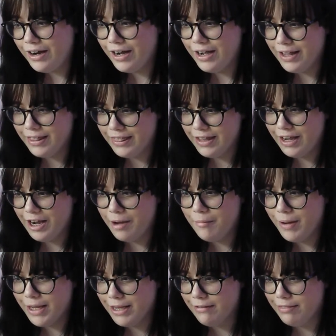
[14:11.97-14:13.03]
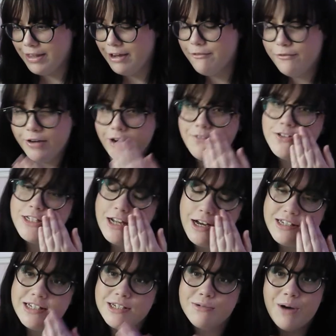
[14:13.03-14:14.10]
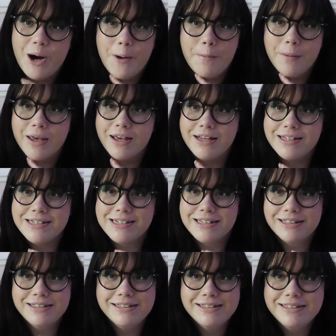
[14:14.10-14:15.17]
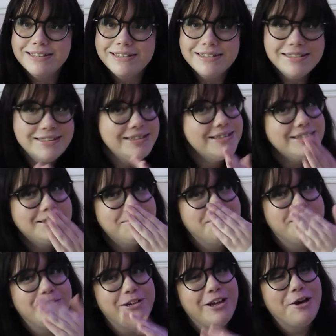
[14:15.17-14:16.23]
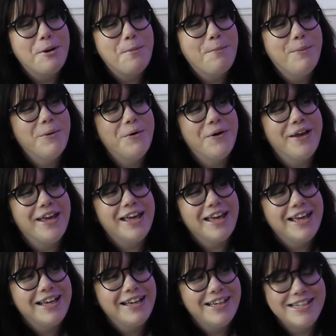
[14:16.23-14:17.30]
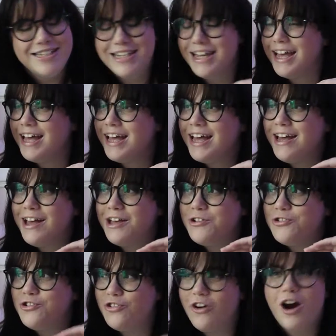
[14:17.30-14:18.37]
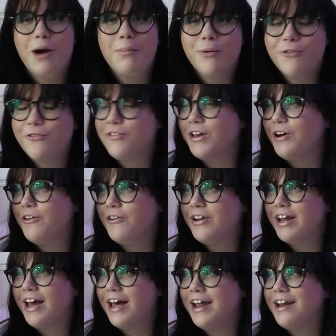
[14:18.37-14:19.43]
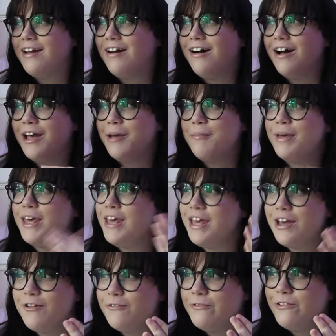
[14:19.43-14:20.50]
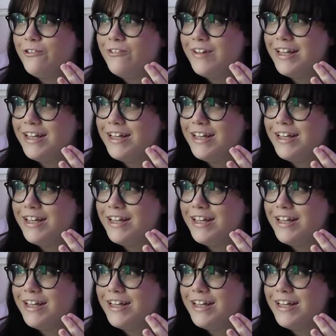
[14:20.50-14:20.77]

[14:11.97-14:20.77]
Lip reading: I think I might give that 5 stars as well, because boy oh boy is it drama filled, and I am here for